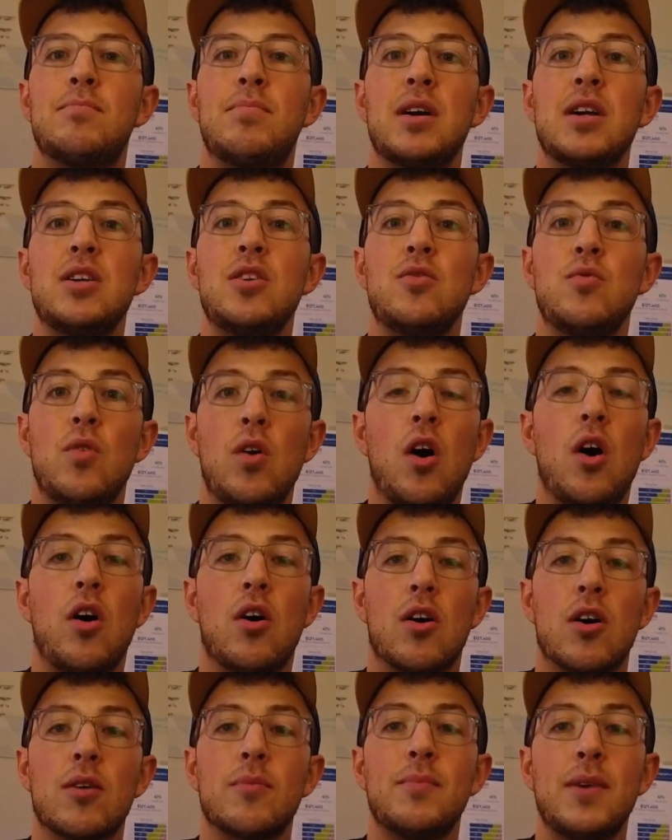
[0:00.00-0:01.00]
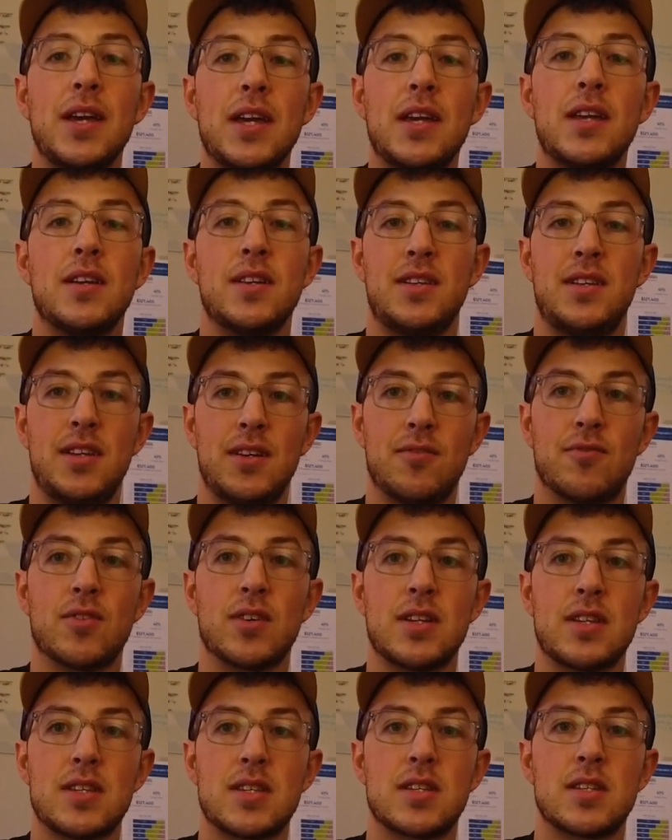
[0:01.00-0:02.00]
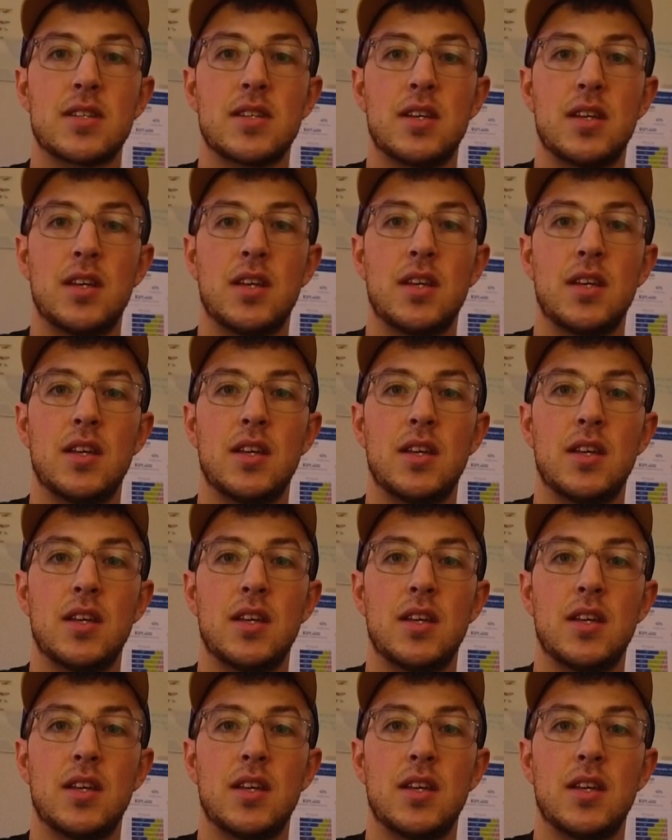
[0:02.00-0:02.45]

But you are making a difference.